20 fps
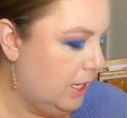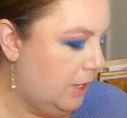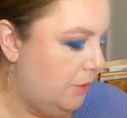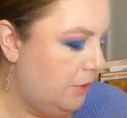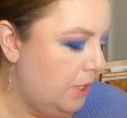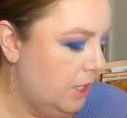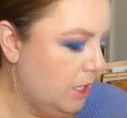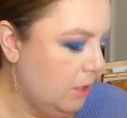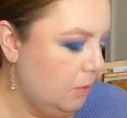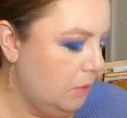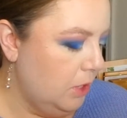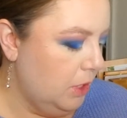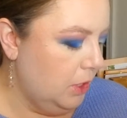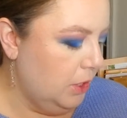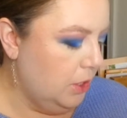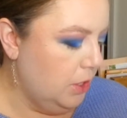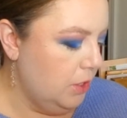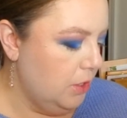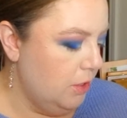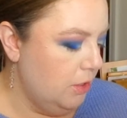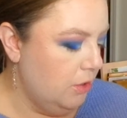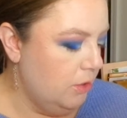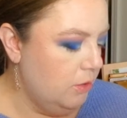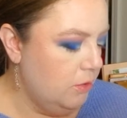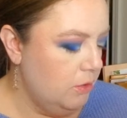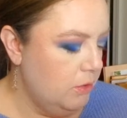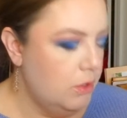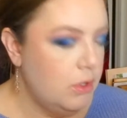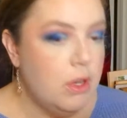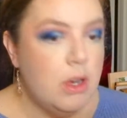I think I want to go
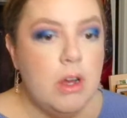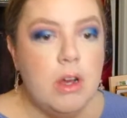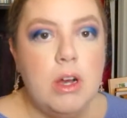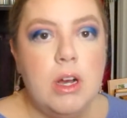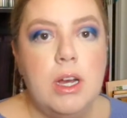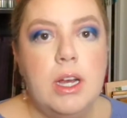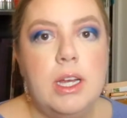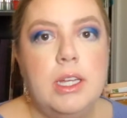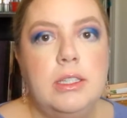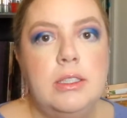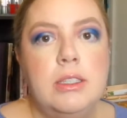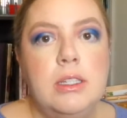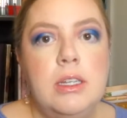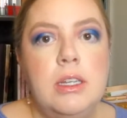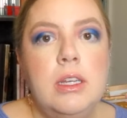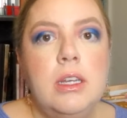on